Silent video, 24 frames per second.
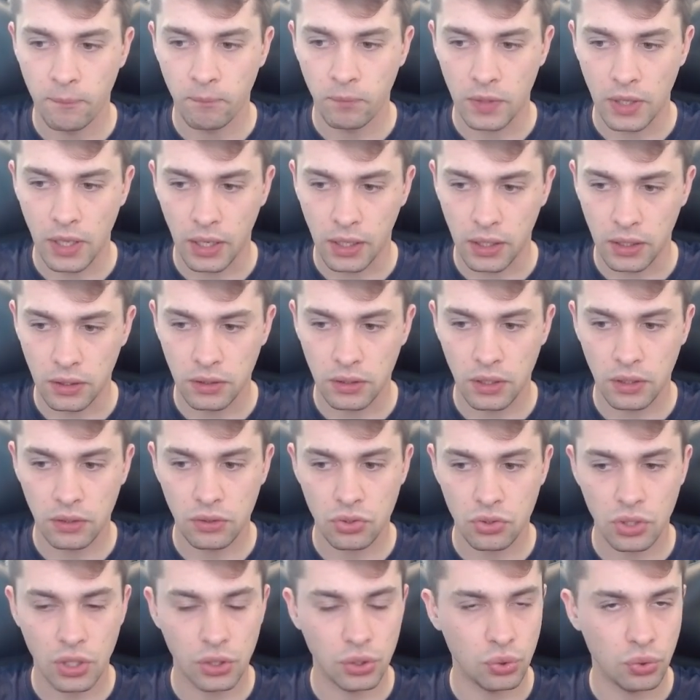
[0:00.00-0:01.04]
I can then
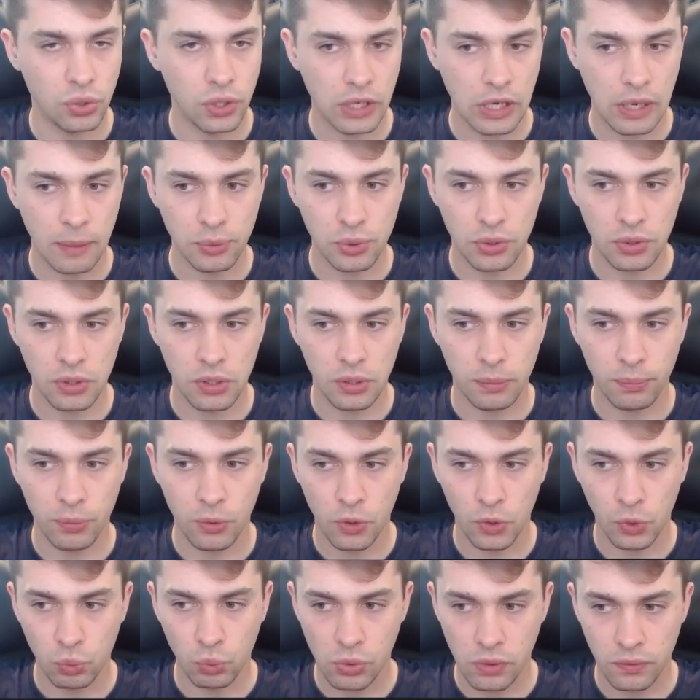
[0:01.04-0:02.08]
try to recapture the
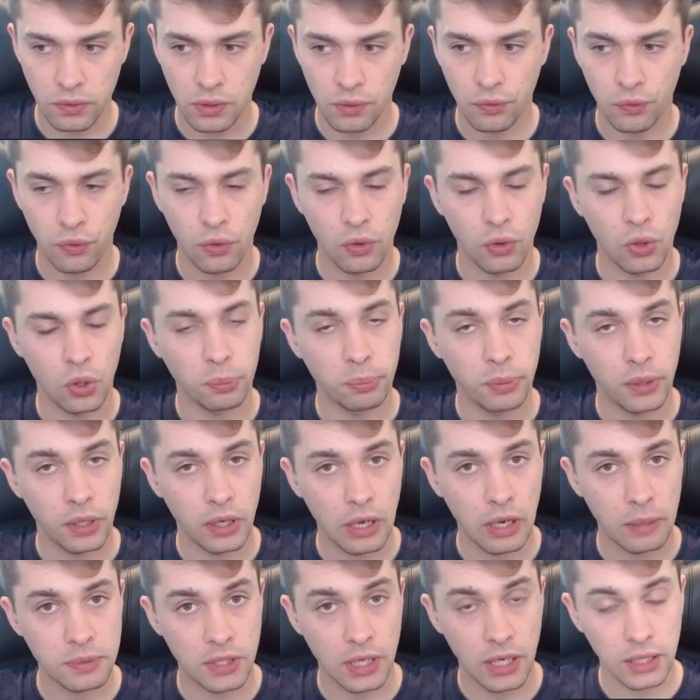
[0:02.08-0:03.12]
pawn with the fork,
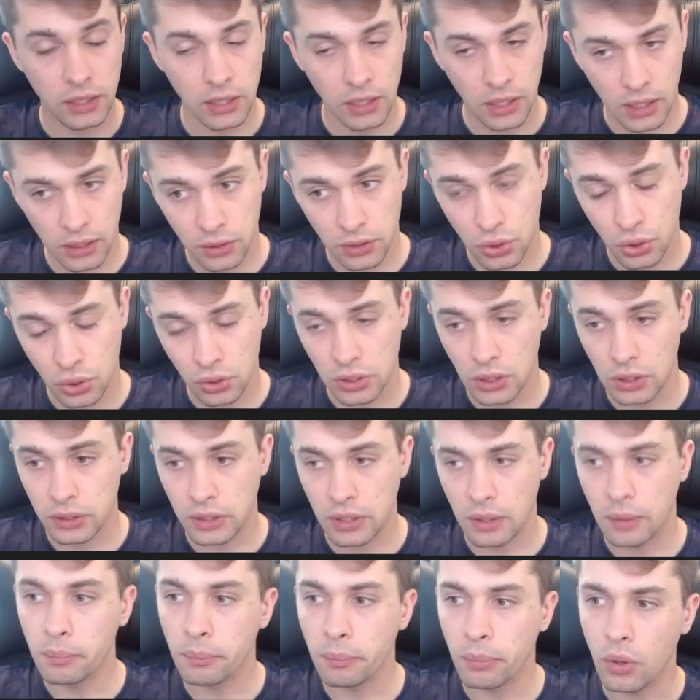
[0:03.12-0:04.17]
perhaps getting additional
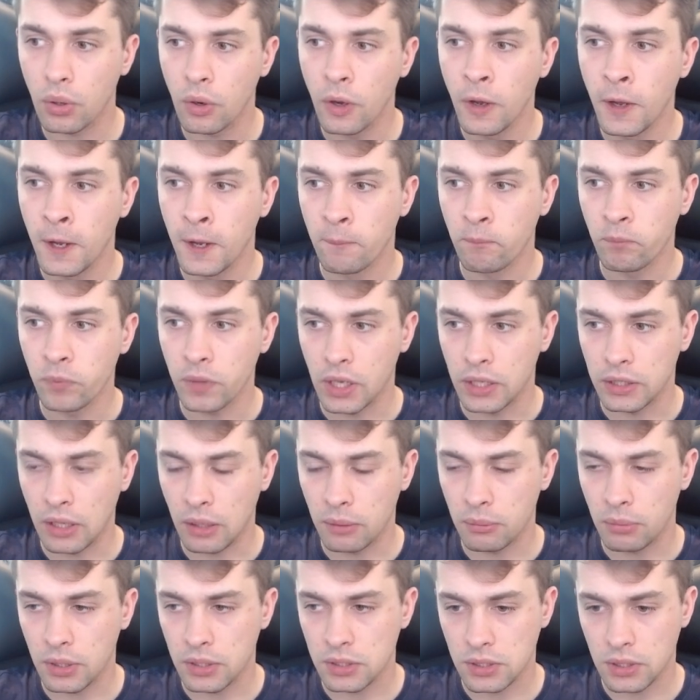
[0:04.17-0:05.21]
tempo, and I
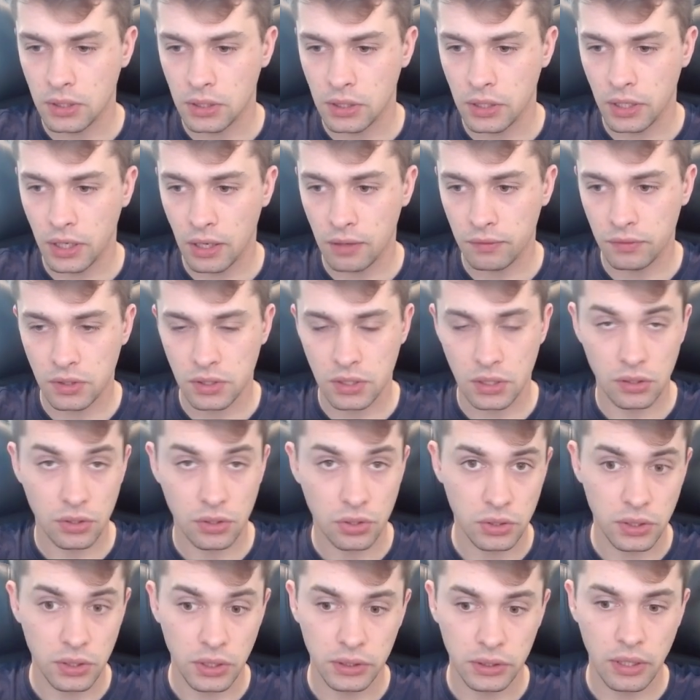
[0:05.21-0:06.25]
basically have this
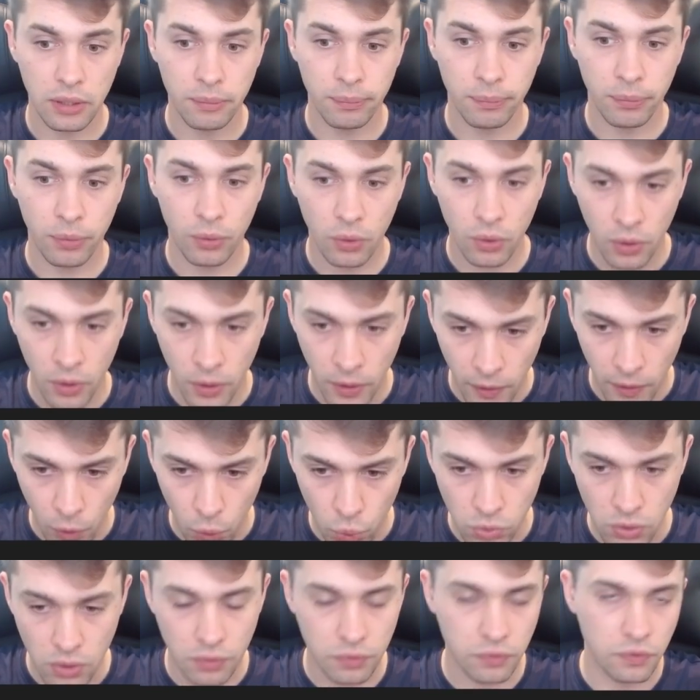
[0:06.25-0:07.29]
additional tempo
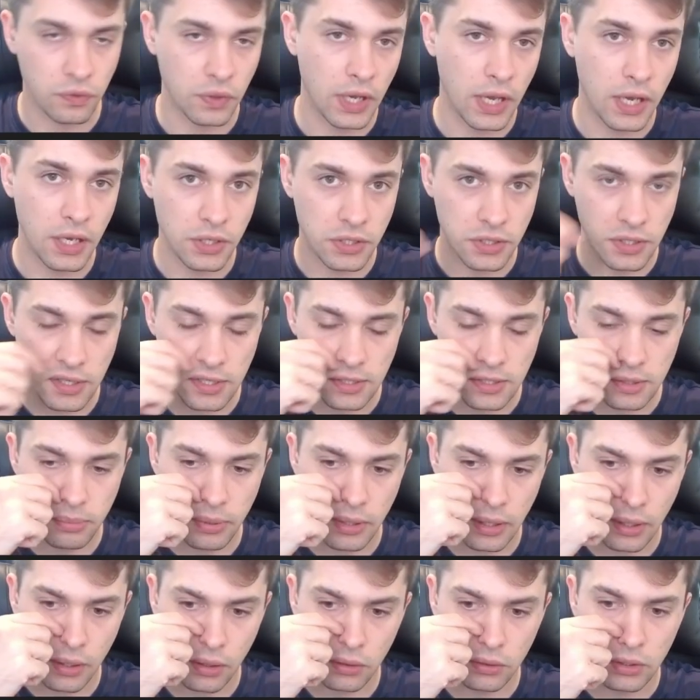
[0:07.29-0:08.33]
with h6
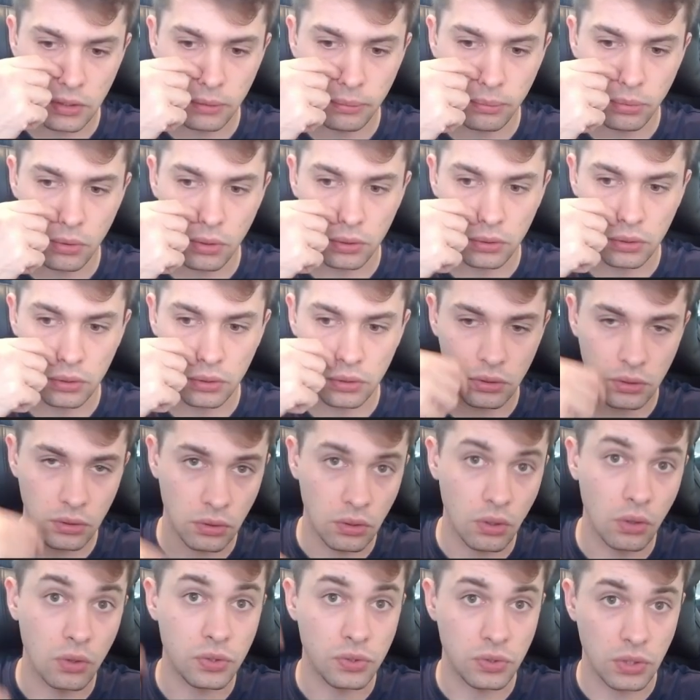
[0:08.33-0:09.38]
being on the board
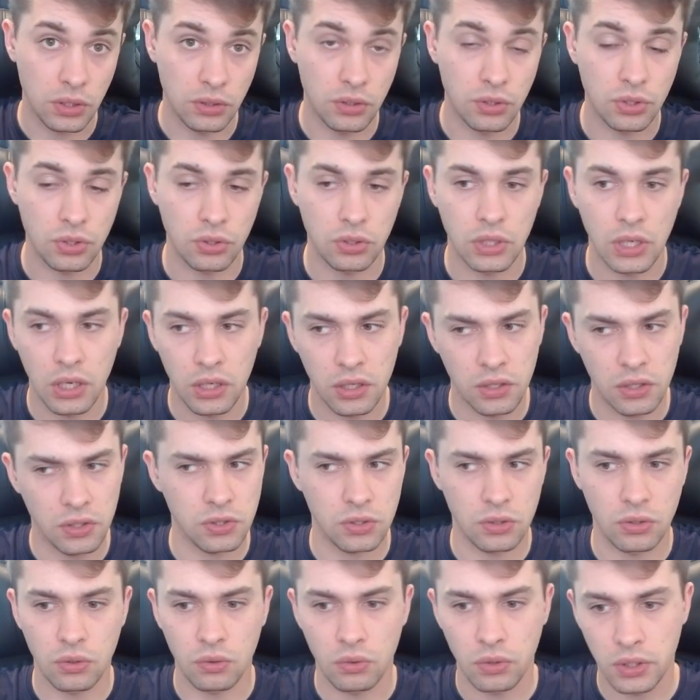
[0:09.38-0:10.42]
also additionally,
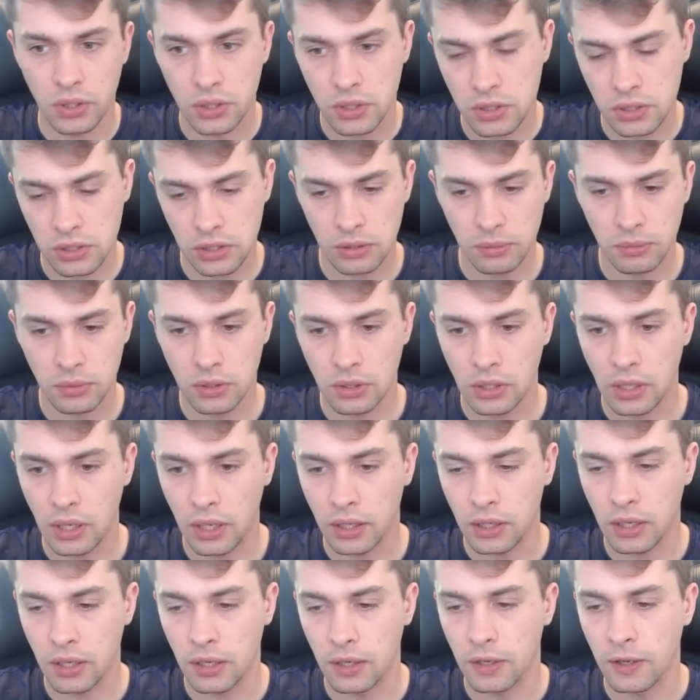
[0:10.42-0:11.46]
so it seemed like
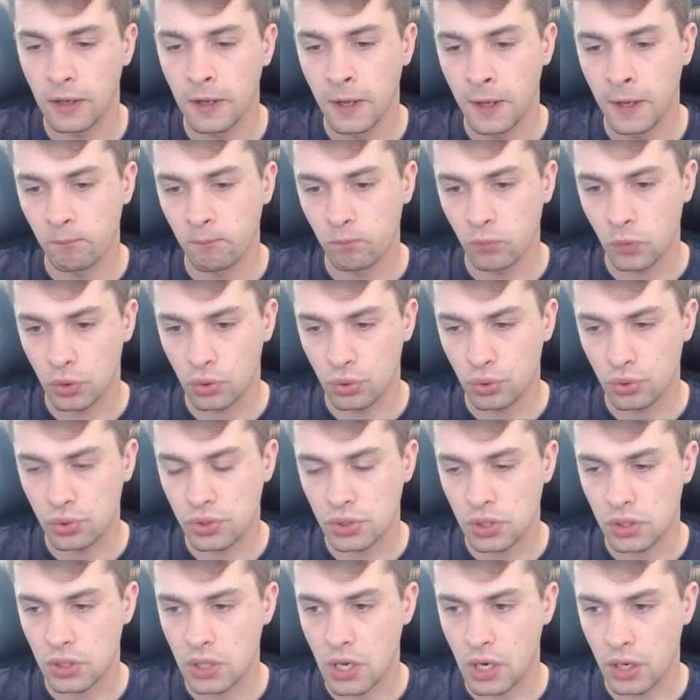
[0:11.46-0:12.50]
a good
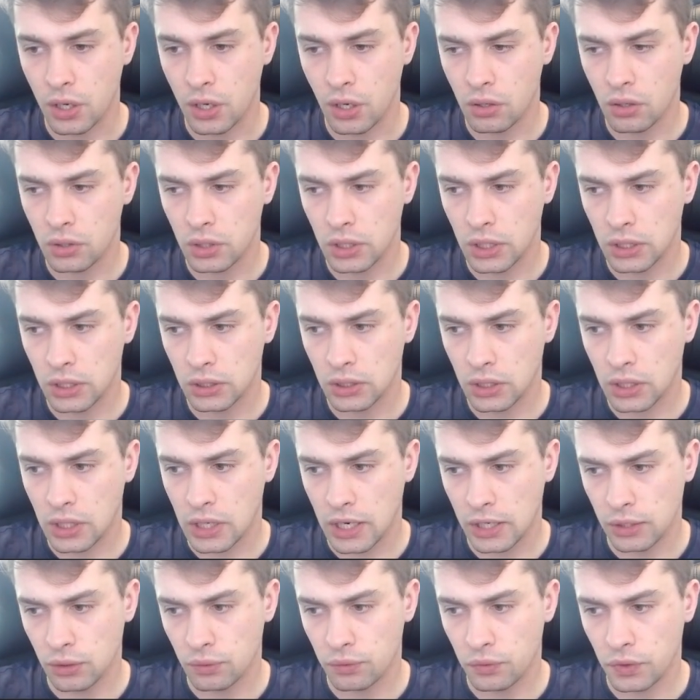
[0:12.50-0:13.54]
scenario and
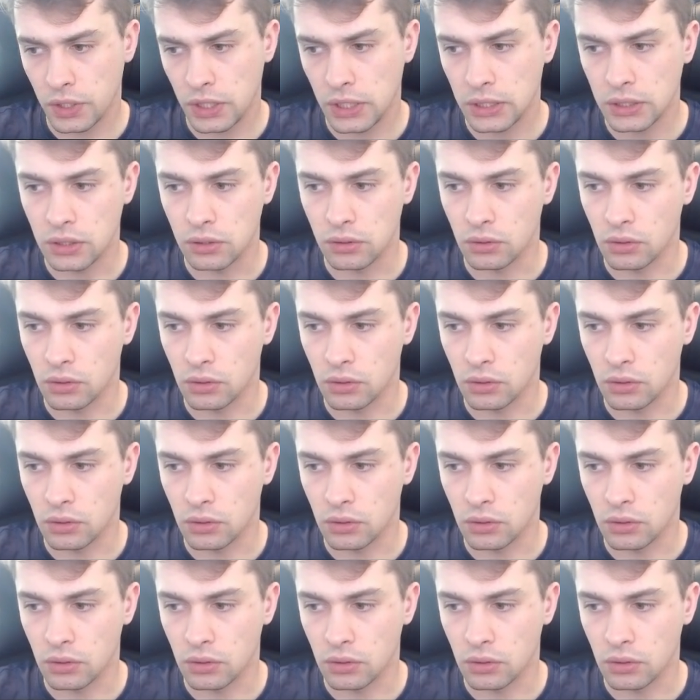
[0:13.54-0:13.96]
kind of hidden.